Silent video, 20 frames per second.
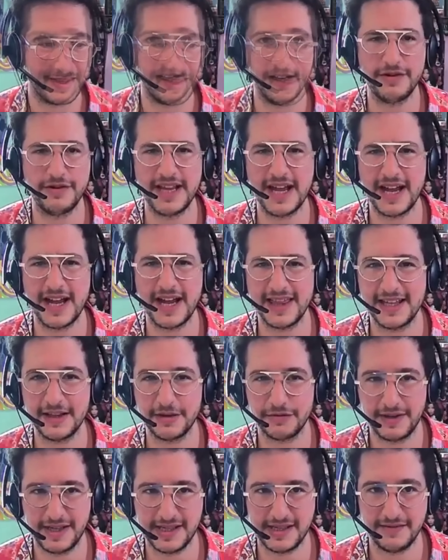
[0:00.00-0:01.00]

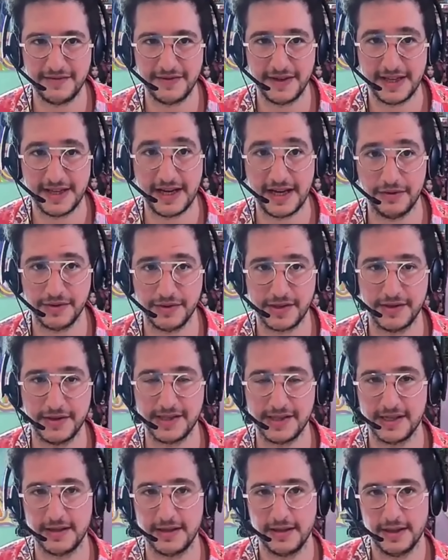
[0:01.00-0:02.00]
I think the reason for that
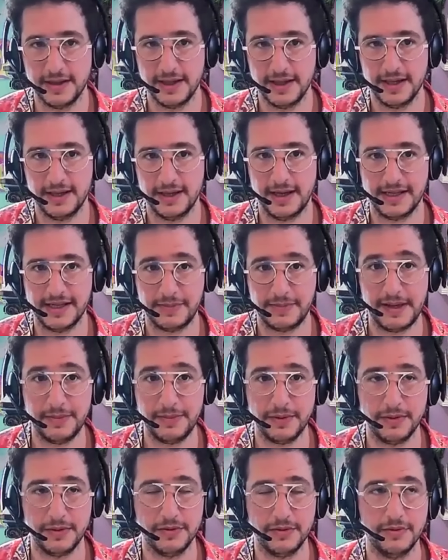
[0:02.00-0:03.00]
also is that
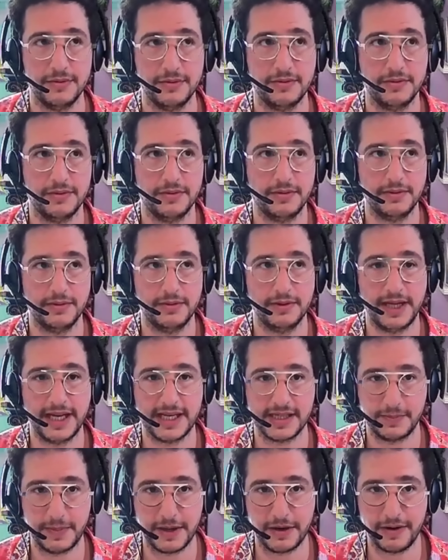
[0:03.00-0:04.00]
as people
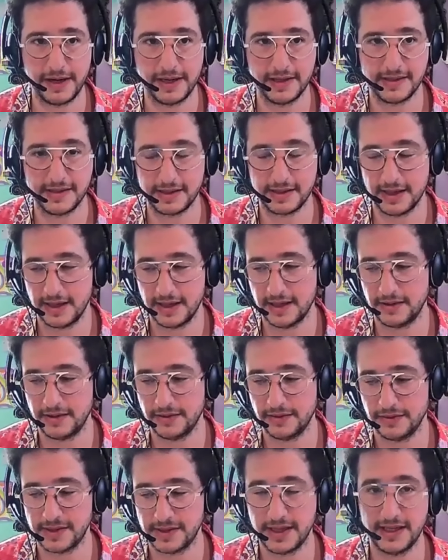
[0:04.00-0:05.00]
experience,
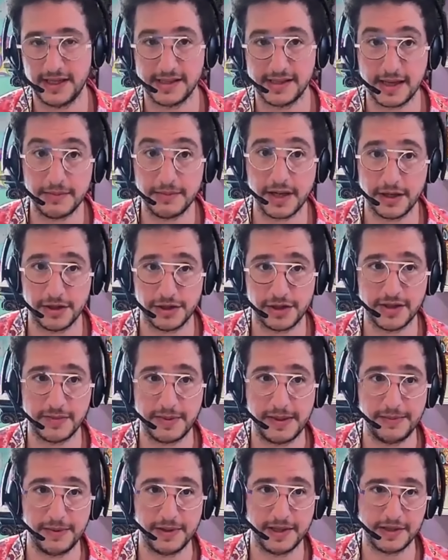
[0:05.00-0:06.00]
or in some
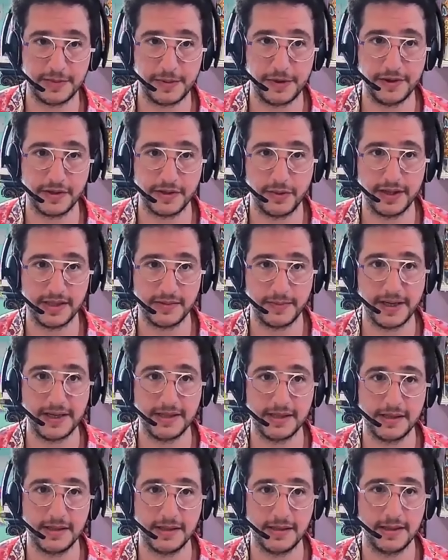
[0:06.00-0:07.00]
cultures, people experience
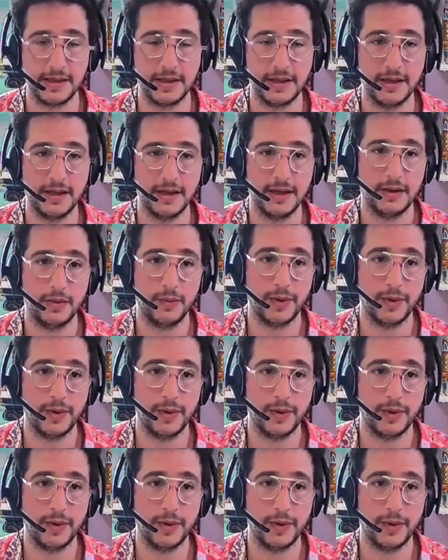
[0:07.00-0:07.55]
queer spaces,